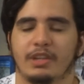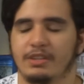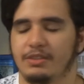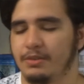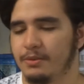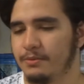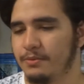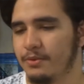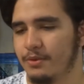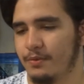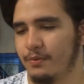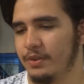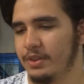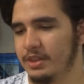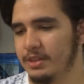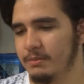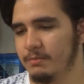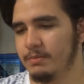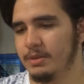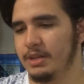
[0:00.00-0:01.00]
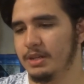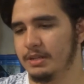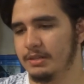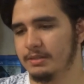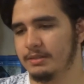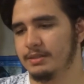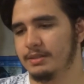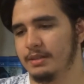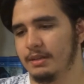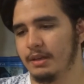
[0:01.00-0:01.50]
Don't forfeit them
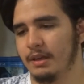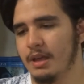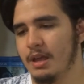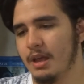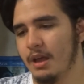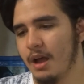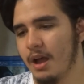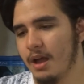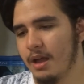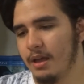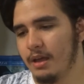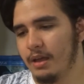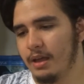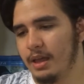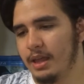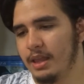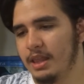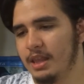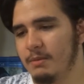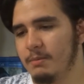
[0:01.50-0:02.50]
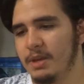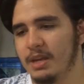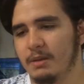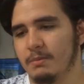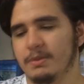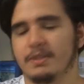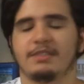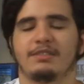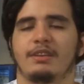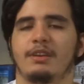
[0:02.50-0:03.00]
because they made a
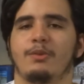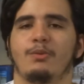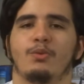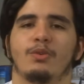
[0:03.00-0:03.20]
mistake